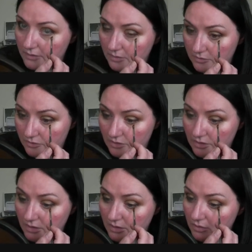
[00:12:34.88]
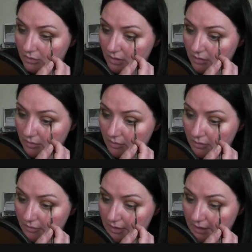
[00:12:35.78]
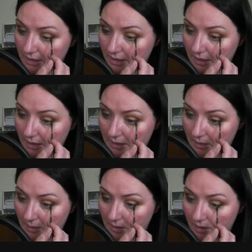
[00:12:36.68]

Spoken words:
So I'm just going to go on the waterline again now.